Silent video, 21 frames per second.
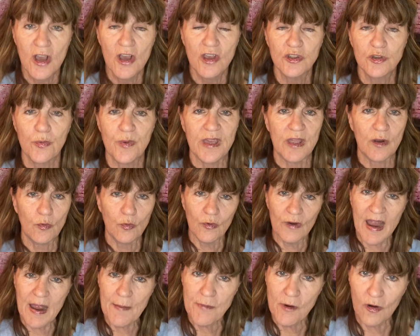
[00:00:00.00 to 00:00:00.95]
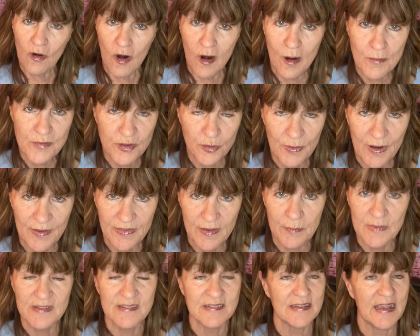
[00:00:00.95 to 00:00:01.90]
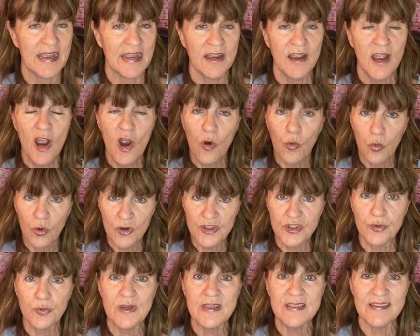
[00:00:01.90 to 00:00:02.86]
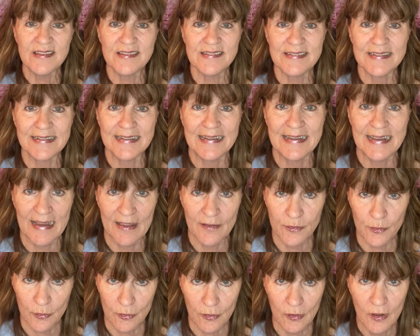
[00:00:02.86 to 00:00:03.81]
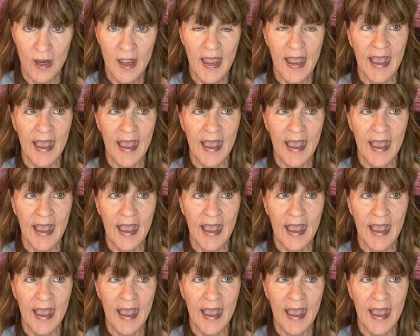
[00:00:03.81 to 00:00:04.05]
so we can wrap our arms around them and say, we're doing this together.